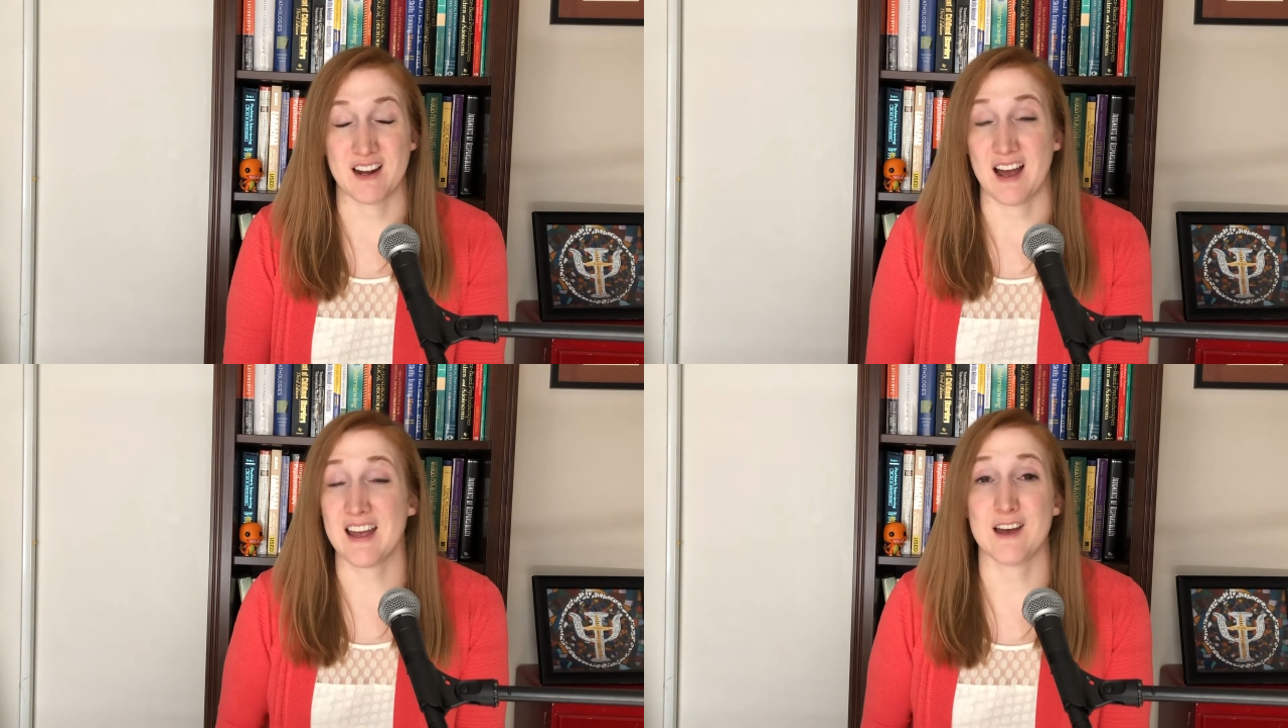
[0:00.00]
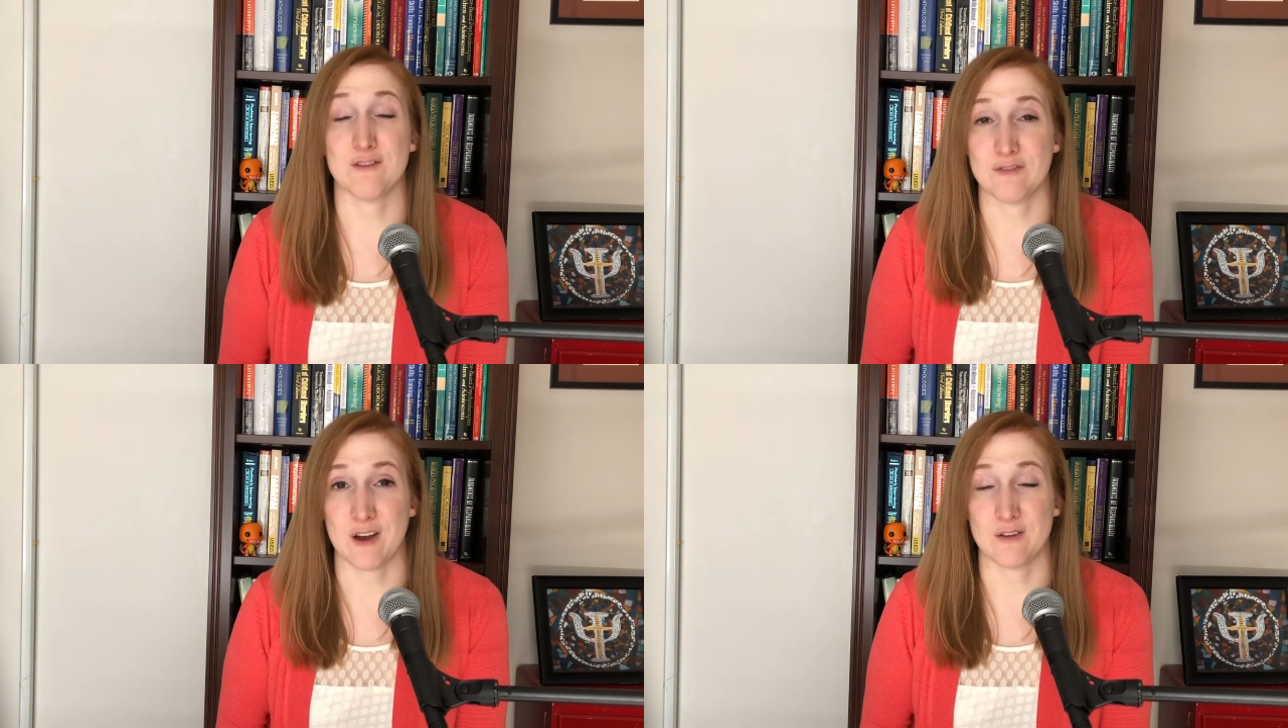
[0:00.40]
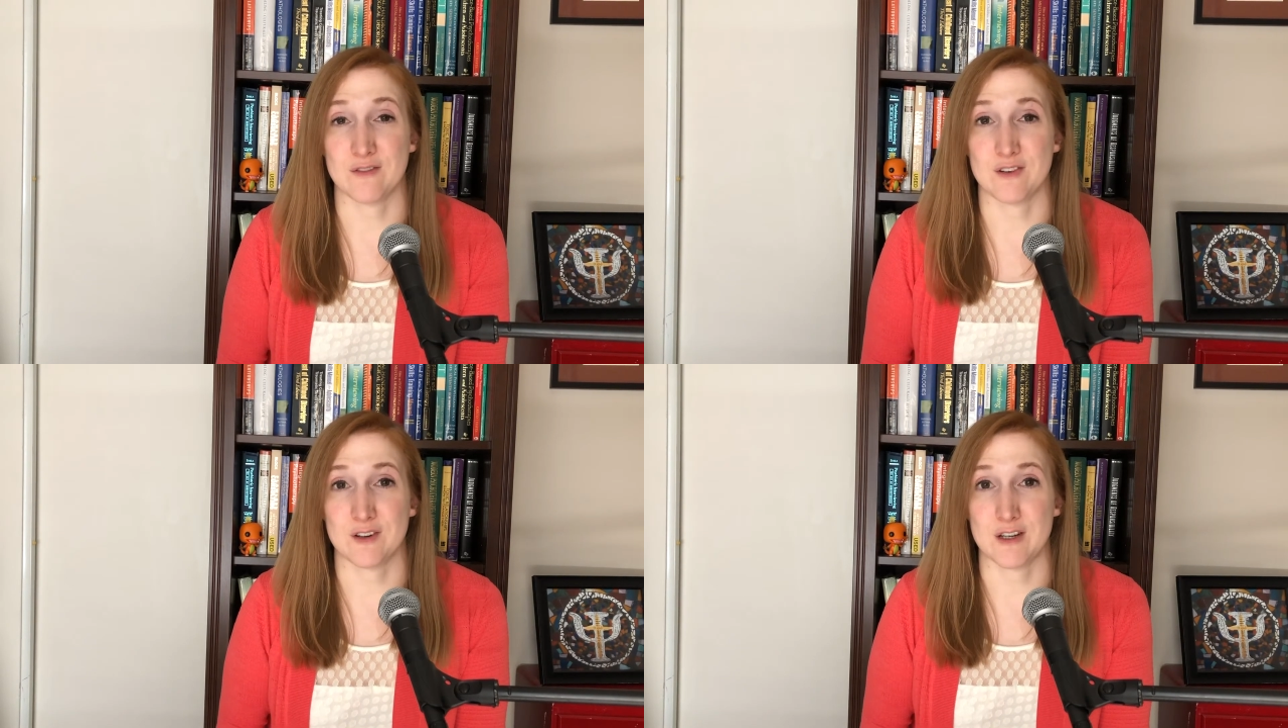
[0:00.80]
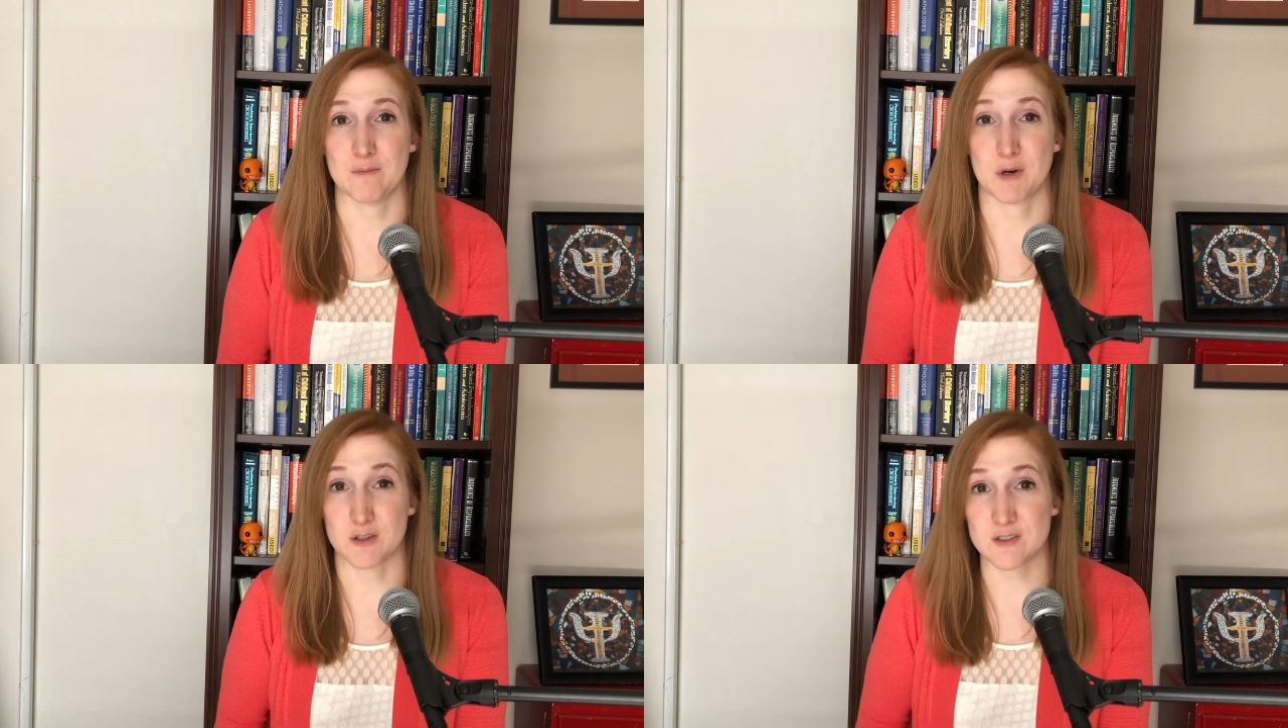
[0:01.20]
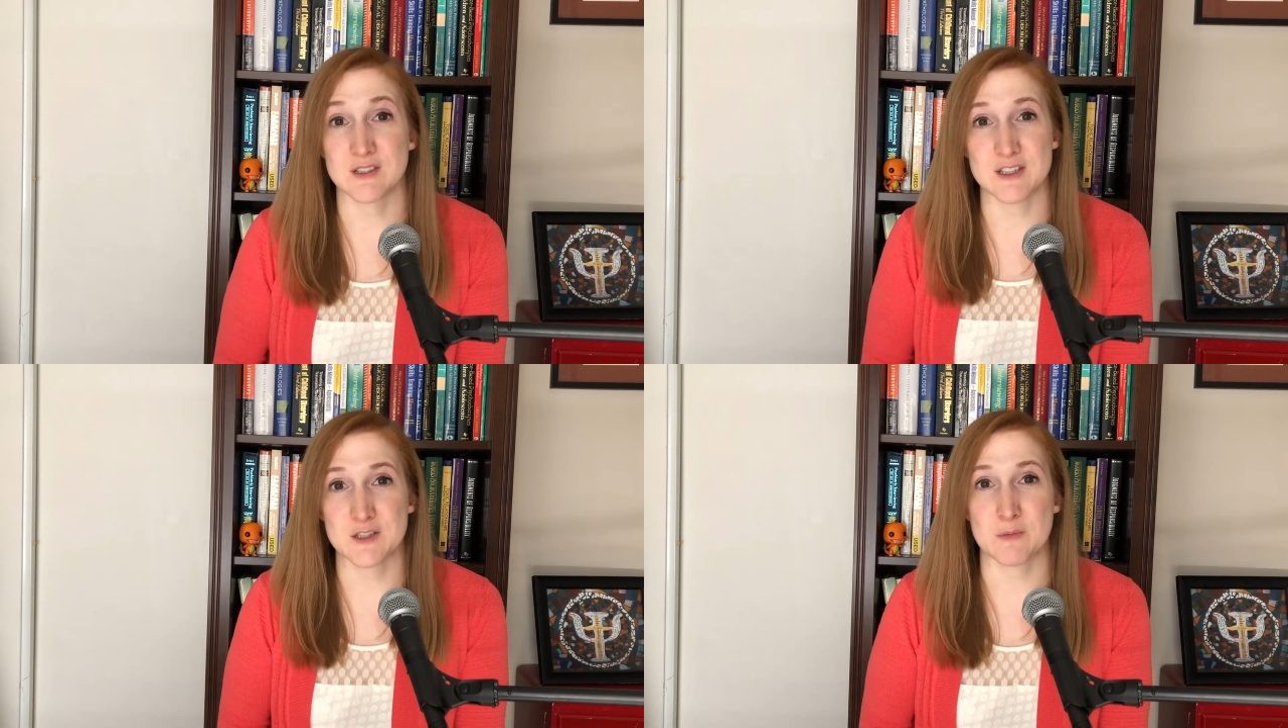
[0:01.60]
I have found very
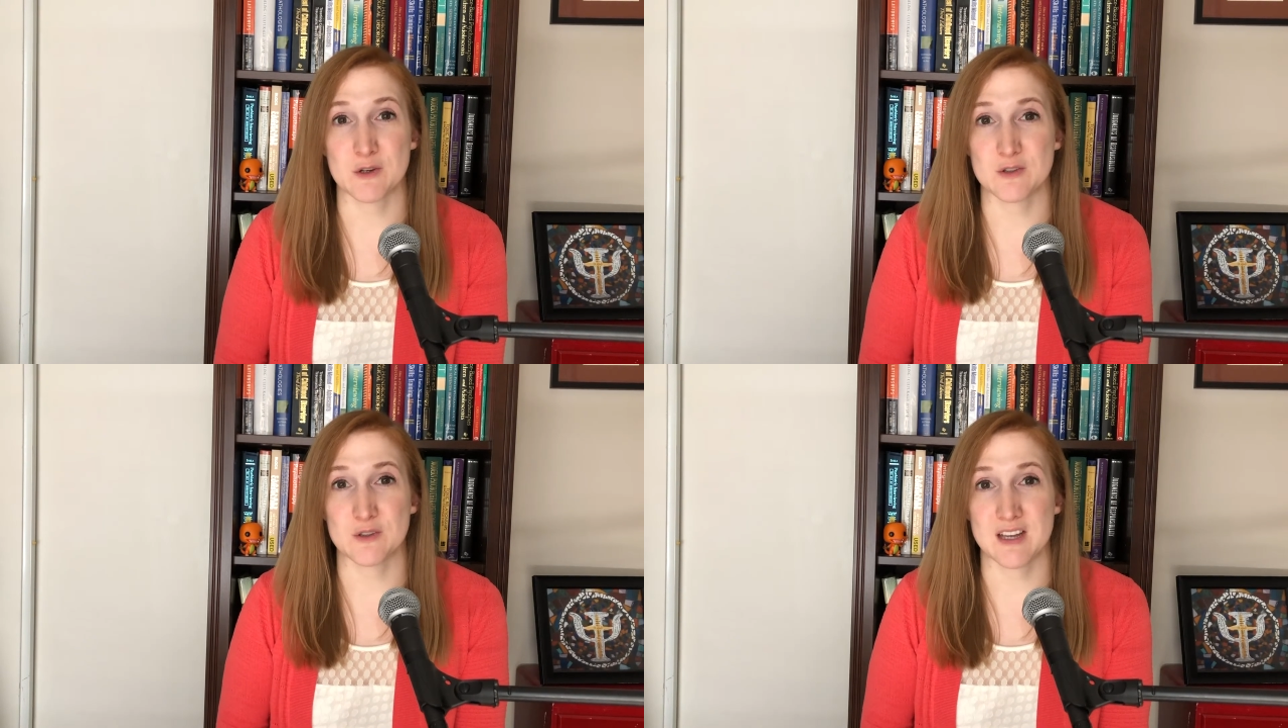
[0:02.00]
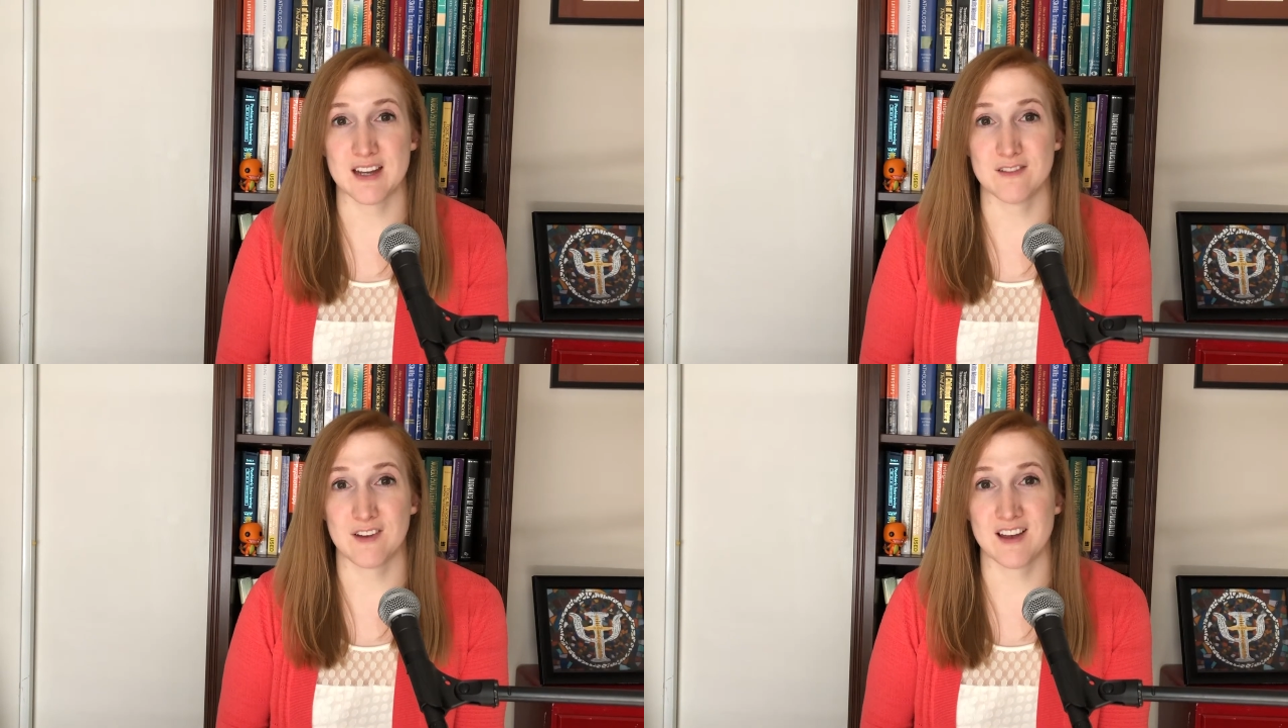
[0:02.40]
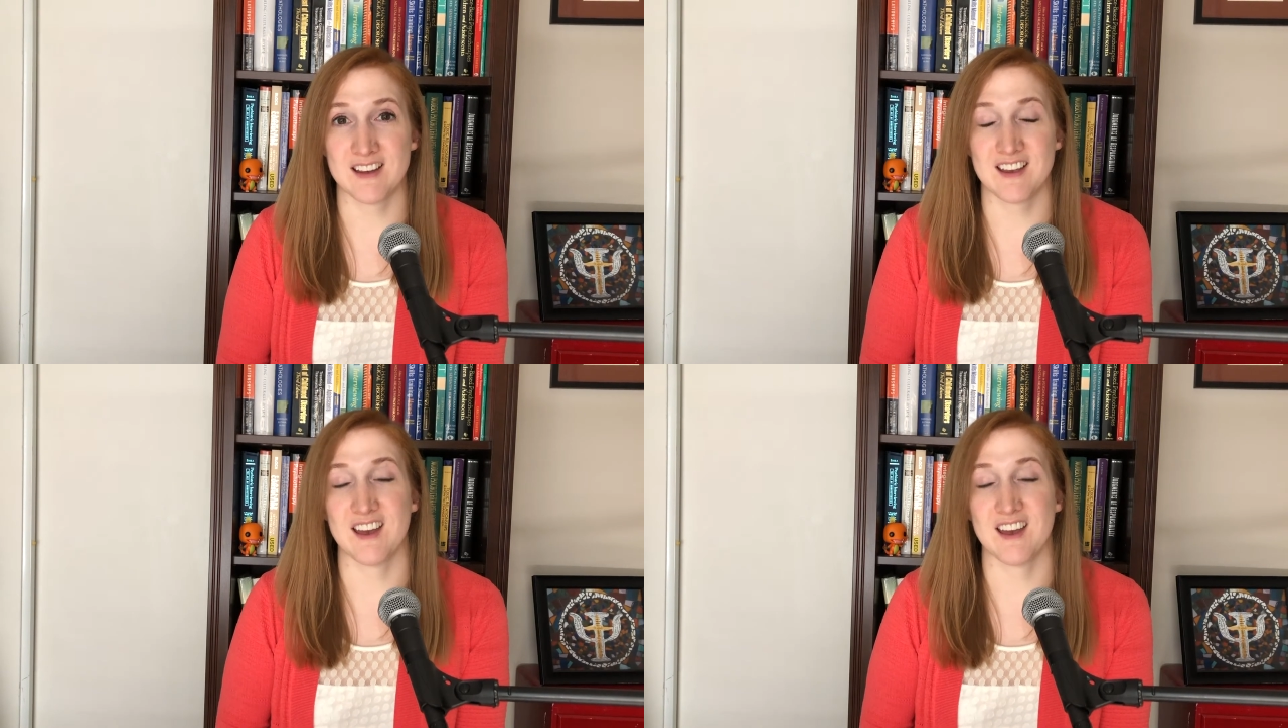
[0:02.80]
personally spiritually edifying,